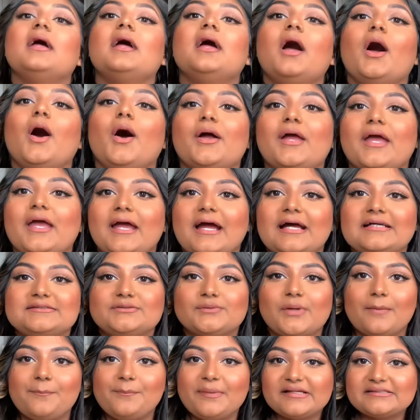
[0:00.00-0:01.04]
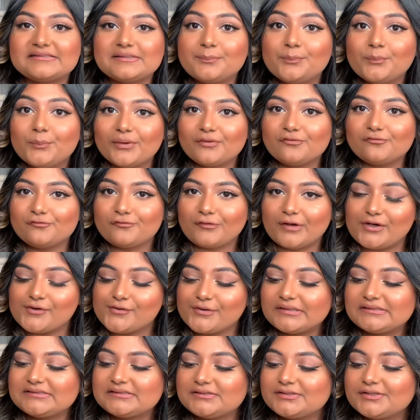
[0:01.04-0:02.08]
Okay, guys, so I picked up one
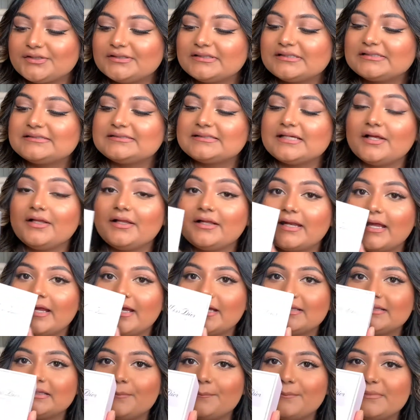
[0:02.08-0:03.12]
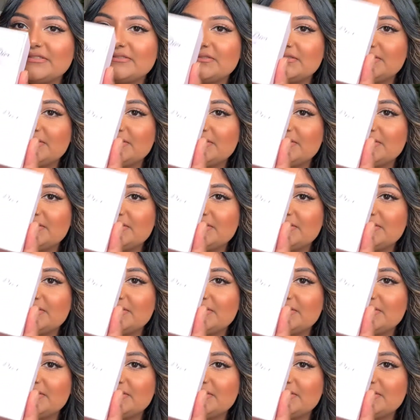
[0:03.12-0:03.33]
fragrance during the sale, and I got the Miss